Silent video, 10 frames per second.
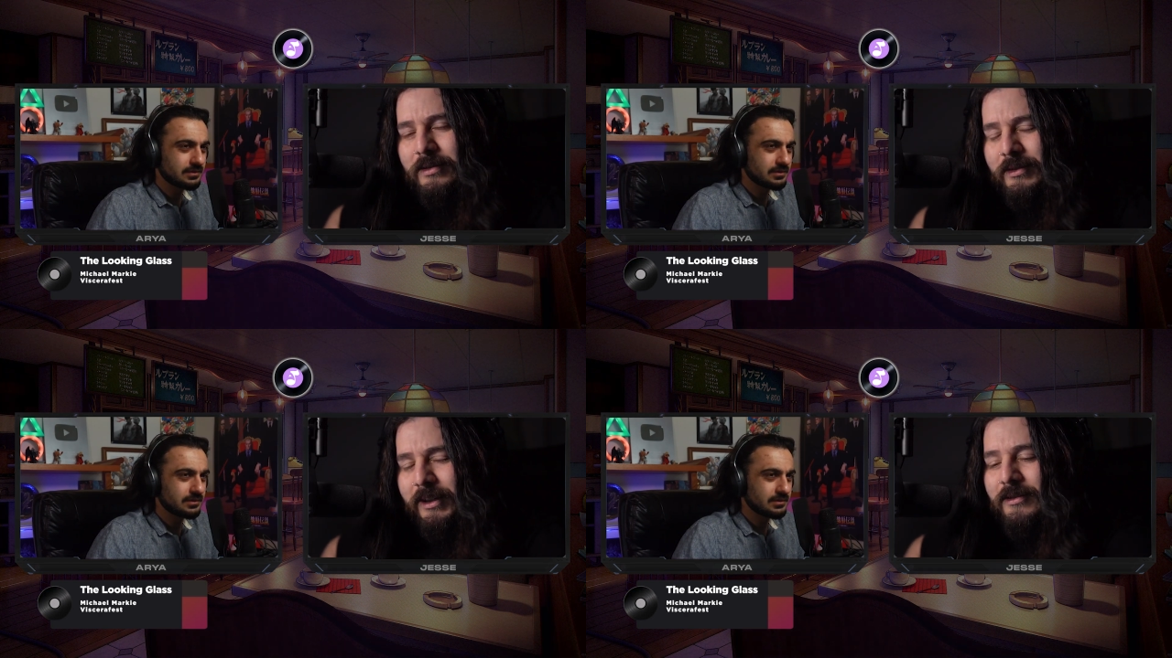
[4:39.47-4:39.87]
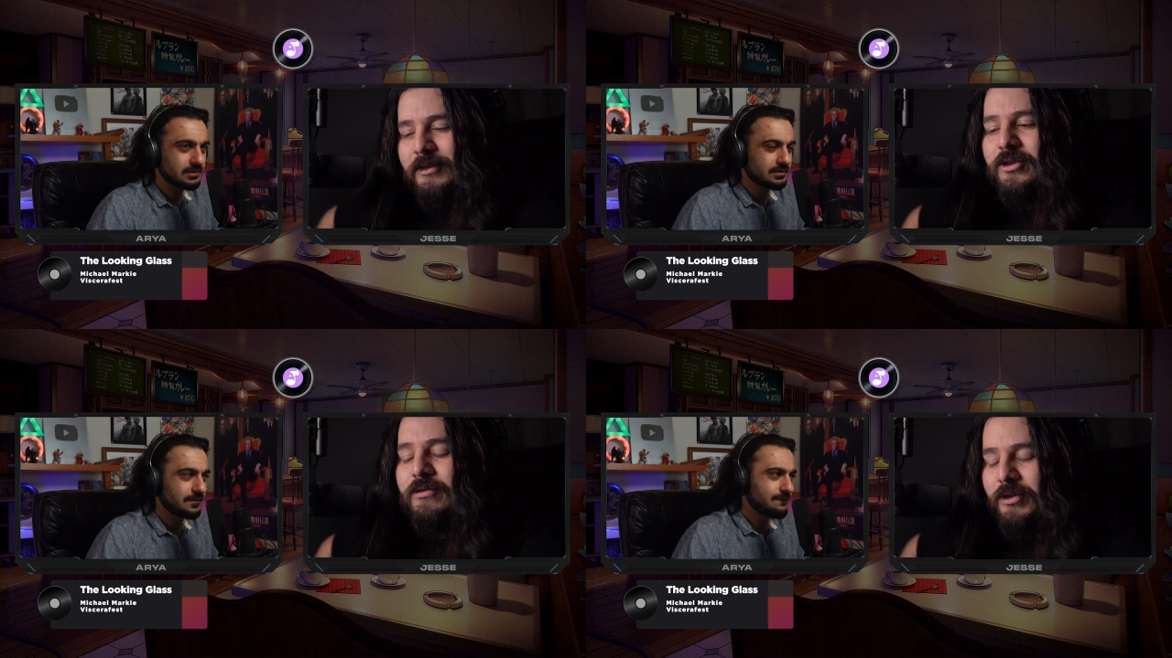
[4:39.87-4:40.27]
Speaker 1: I can
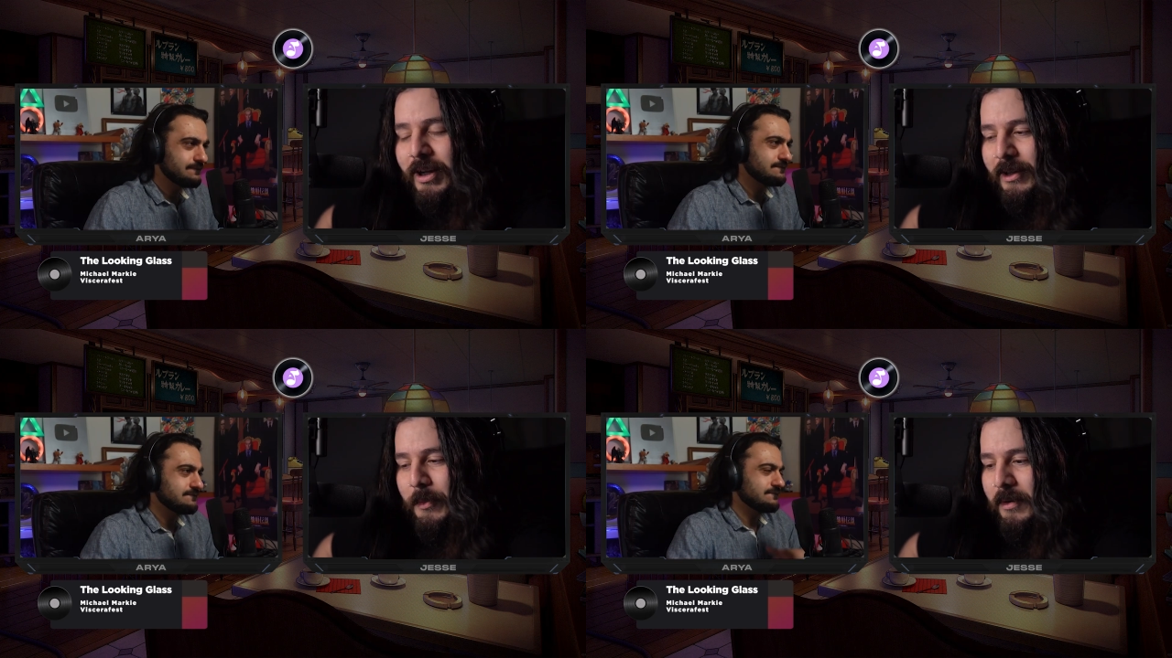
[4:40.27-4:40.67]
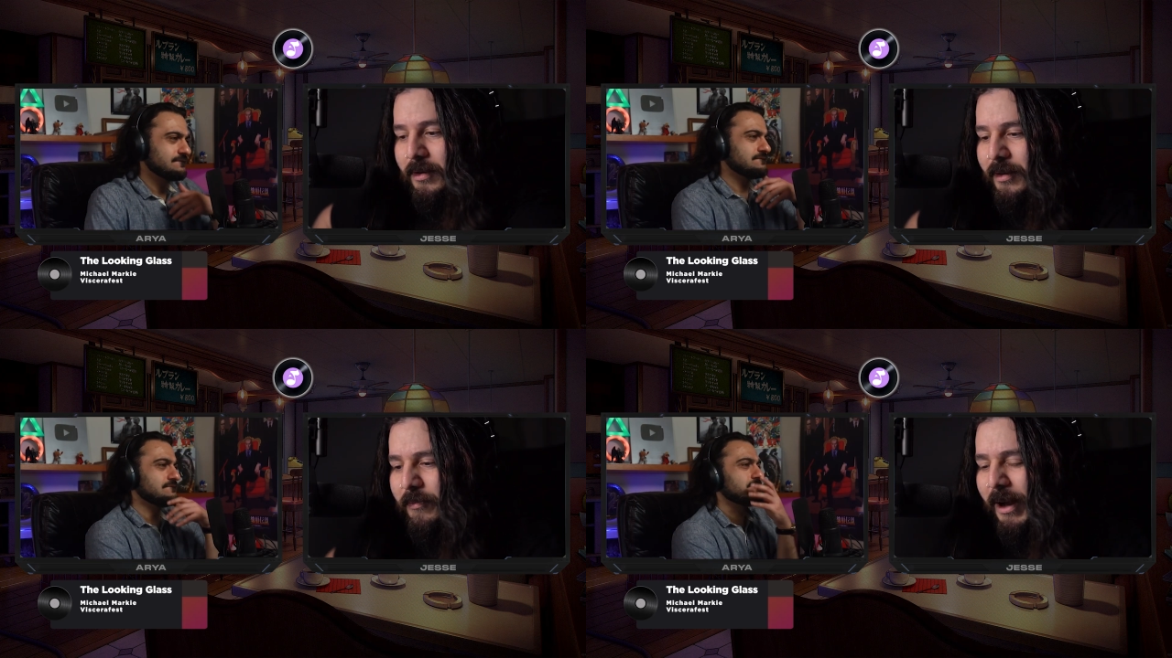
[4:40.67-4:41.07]
check in a
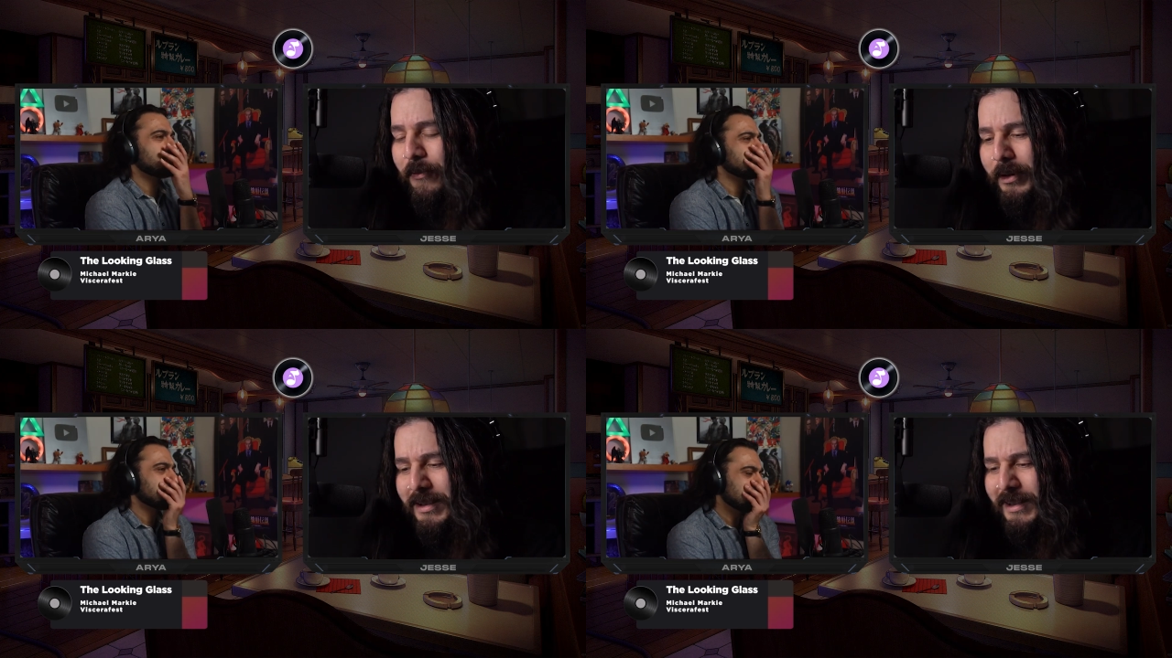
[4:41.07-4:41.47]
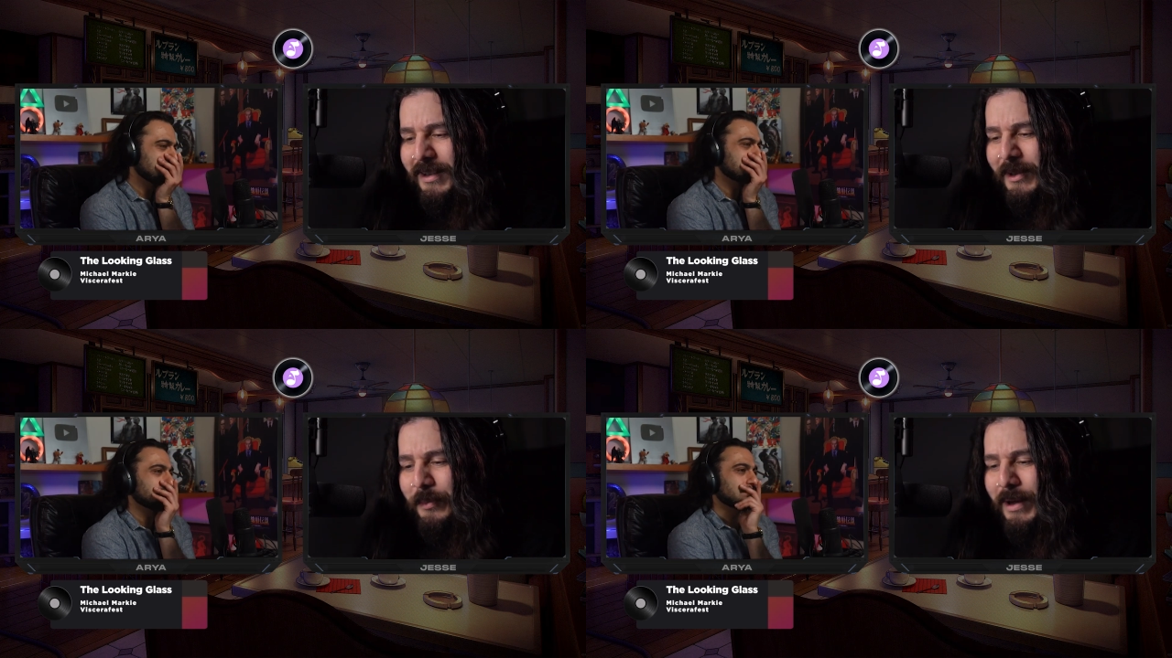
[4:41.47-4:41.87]
minute. I want to say it's like
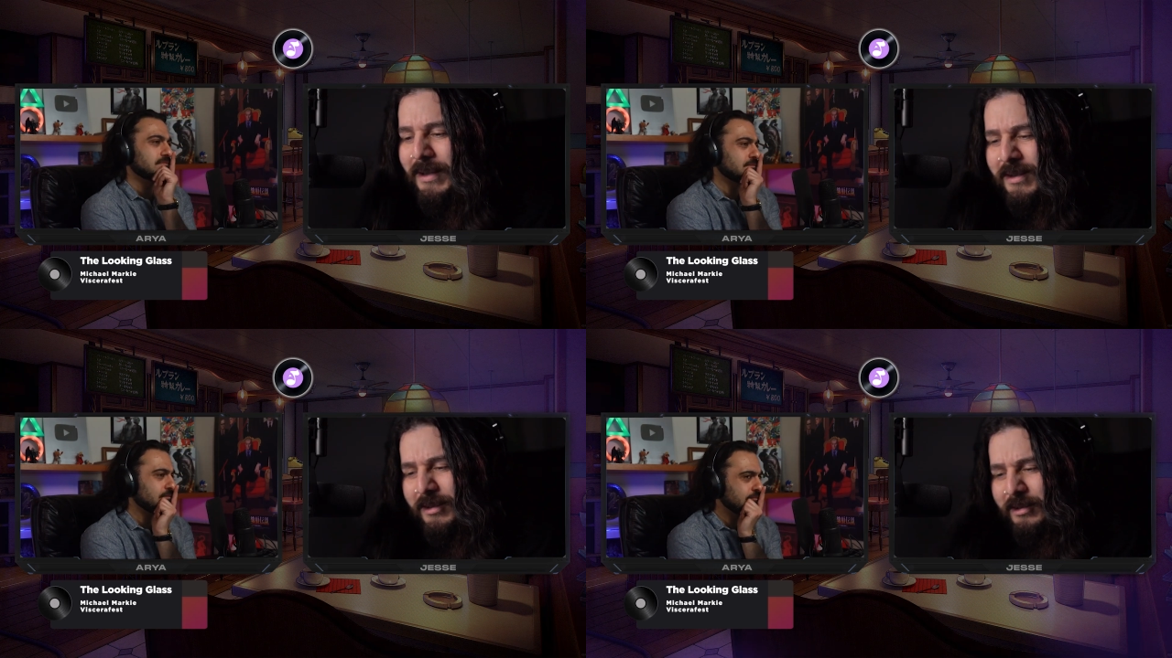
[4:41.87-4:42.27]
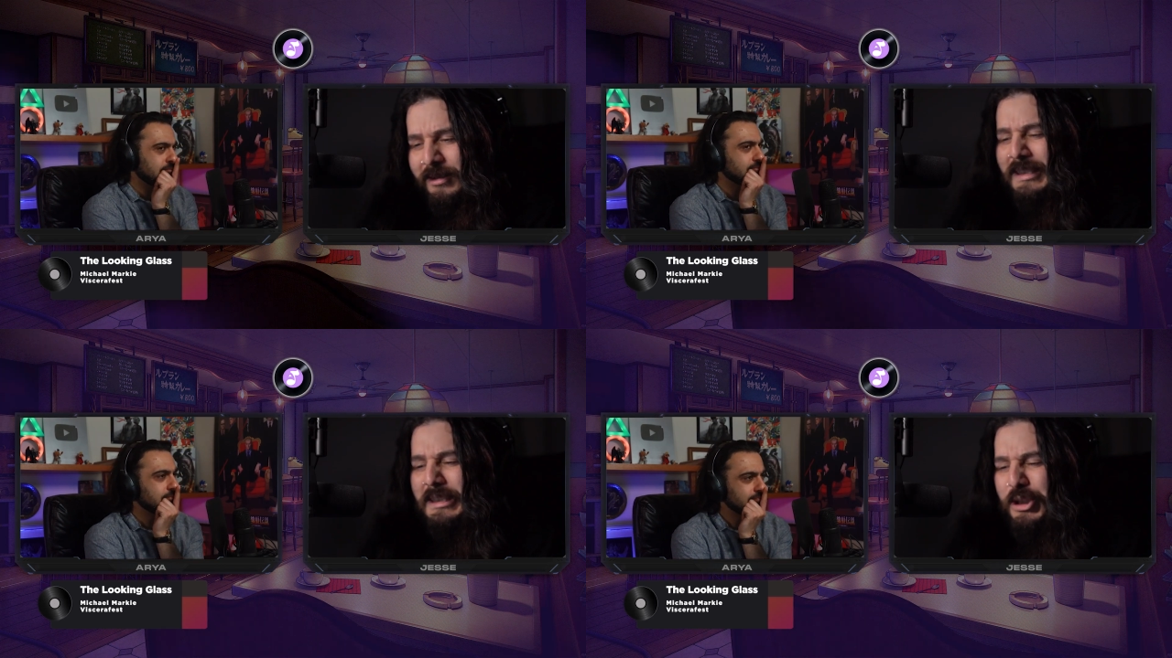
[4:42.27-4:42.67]
in the past
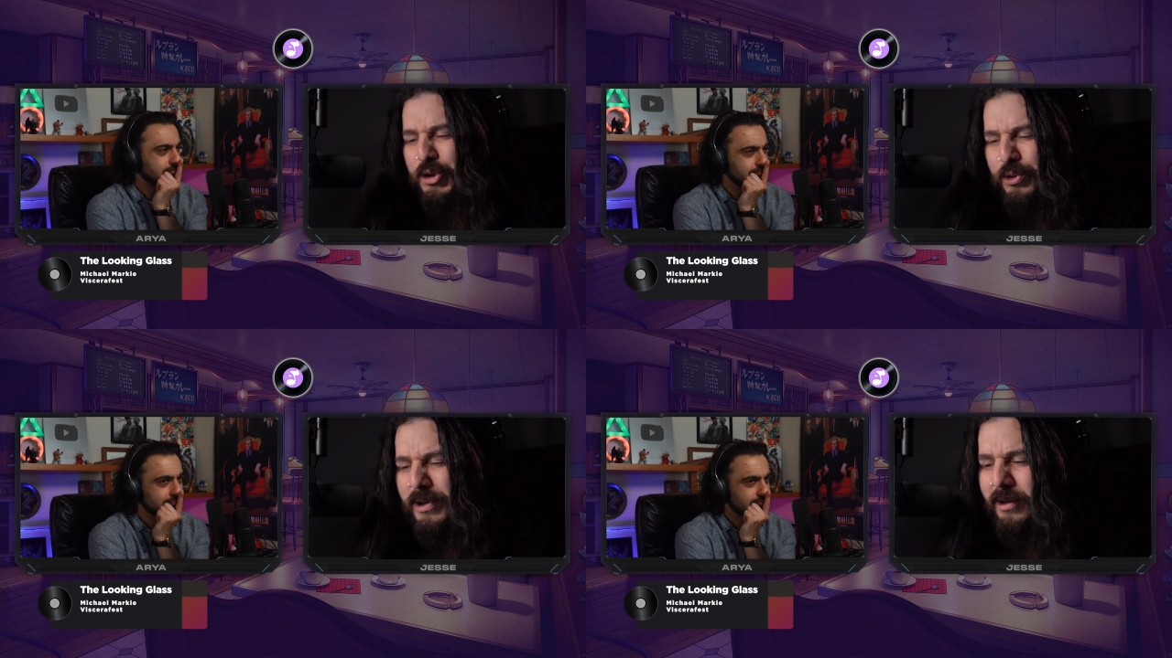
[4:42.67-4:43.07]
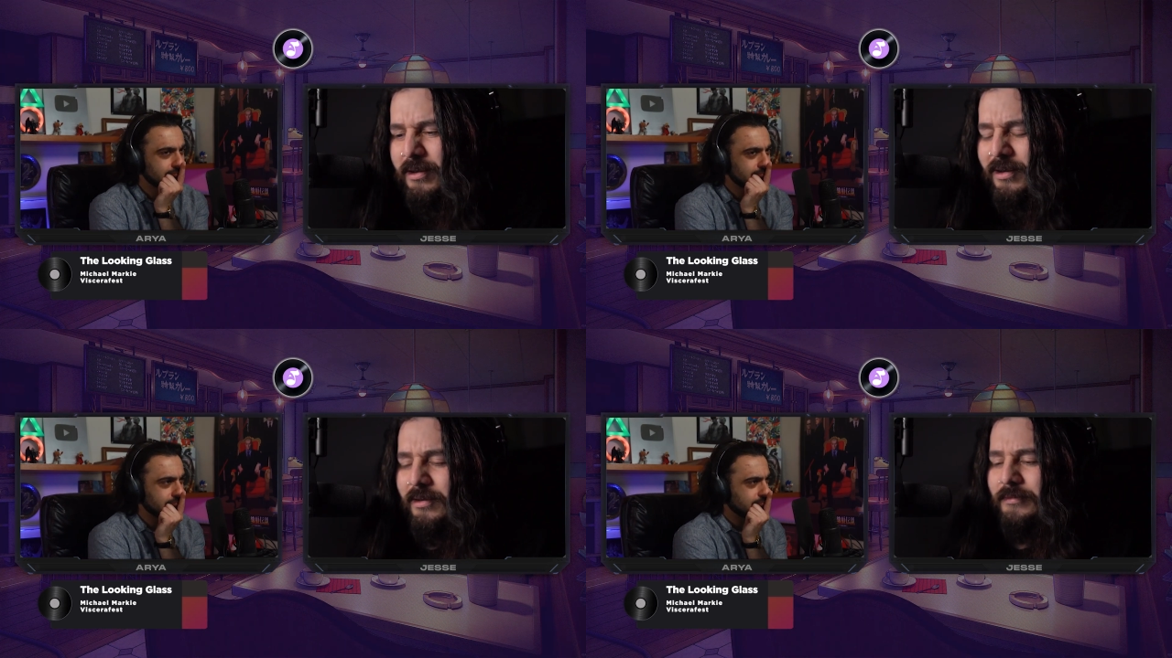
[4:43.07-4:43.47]
2 years.